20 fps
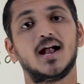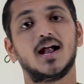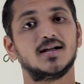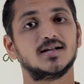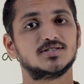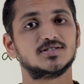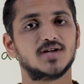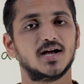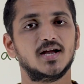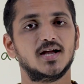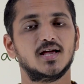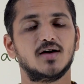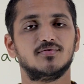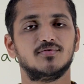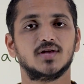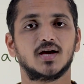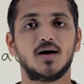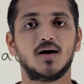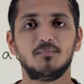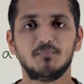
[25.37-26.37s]
understanding of
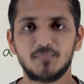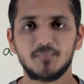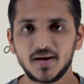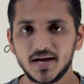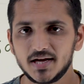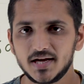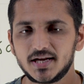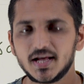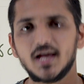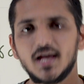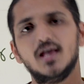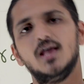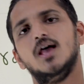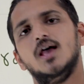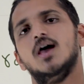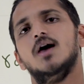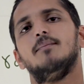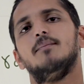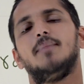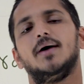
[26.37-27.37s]
the complete
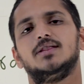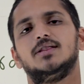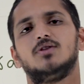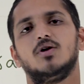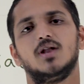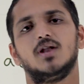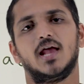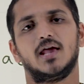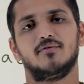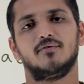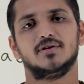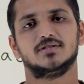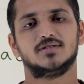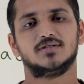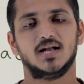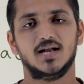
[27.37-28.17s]
Python language.